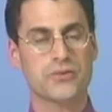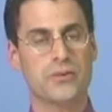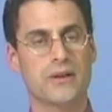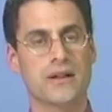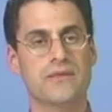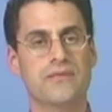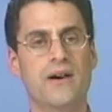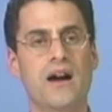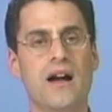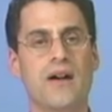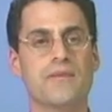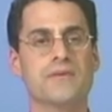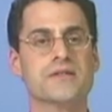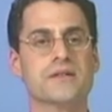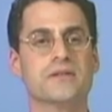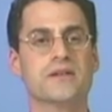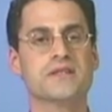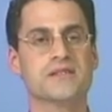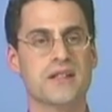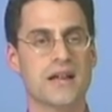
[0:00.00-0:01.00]
25.
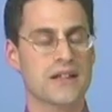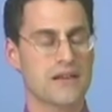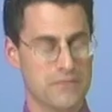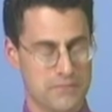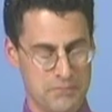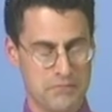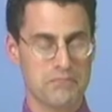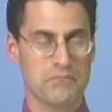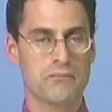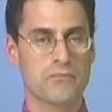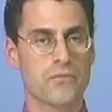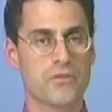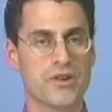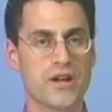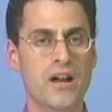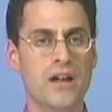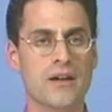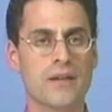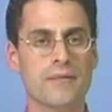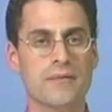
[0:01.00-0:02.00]
So it looks like we're
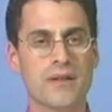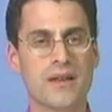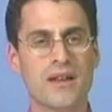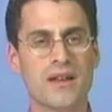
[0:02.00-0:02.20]
done.